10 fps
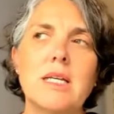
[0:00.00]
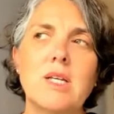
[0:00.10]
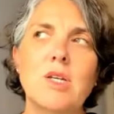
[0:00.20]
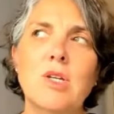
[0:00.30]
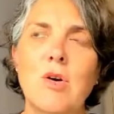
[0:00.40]

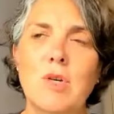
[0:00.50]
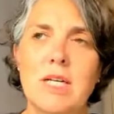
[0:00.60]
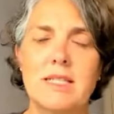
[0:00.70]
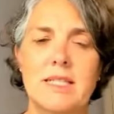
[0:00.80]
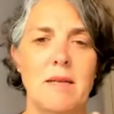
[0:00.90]

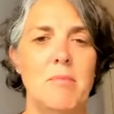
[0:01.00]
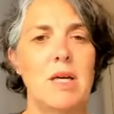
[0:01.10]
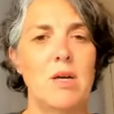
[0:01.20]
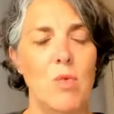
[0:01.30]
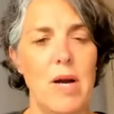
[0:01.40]
notice and
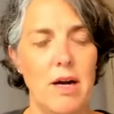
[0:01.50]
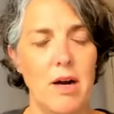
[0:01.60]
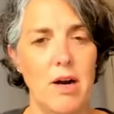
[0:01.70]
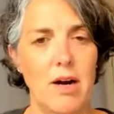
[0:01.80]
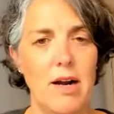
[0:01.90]
be
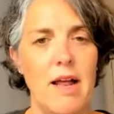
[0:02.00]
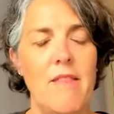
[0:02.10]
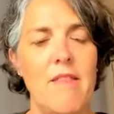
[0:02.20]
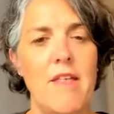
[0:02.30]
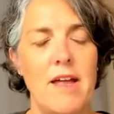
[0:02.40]
aware,
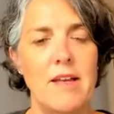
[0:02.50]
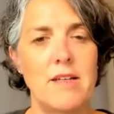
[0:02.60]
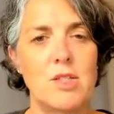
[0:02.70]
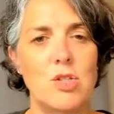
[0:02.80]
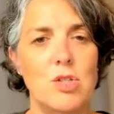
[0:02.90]
and
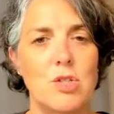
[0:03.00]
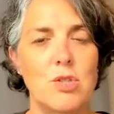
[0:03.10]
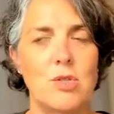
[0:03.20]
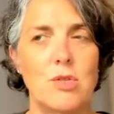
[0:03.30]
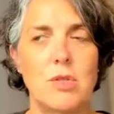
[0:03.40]
then
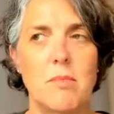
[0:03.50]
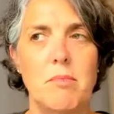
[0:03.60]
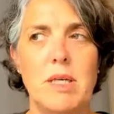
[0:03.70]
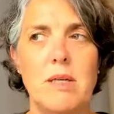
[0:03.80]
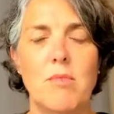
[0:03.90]
to
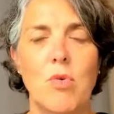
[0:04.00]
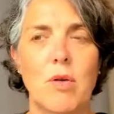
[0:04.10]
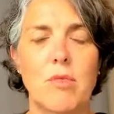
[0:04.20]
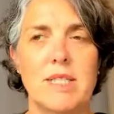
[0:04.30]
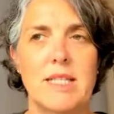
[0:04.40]
be
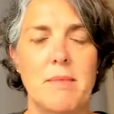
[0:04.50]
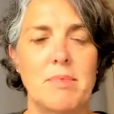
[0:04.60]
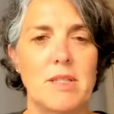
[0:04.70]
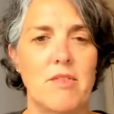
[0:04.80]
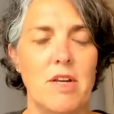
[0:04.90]
more
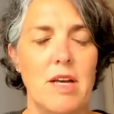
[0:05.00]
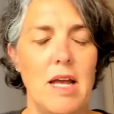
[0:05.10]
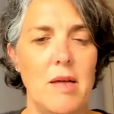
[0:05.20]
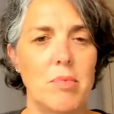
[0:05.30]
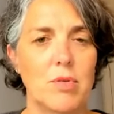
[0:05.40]
receptive and
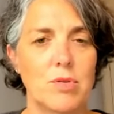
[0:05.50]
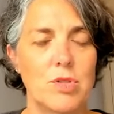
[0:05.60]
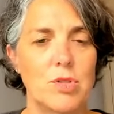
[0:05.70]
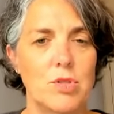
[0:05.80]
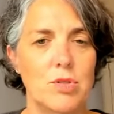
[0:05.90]
able
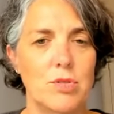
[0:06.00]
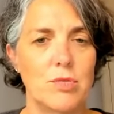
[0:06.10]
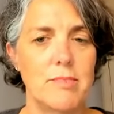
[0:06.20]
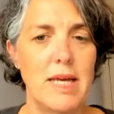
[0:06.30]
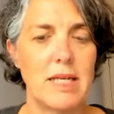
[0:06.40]
to
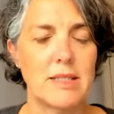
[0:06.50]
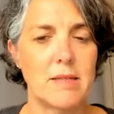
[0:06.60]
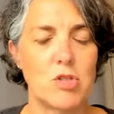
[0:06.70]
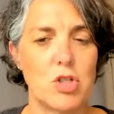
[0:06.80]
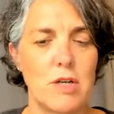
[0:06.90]
make
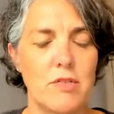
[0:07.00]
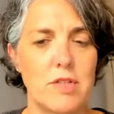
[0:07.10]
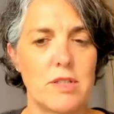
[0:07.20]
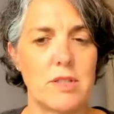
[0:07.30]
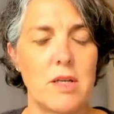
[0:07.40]
some
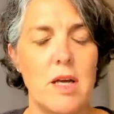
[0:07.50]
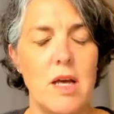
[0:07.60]
shifts.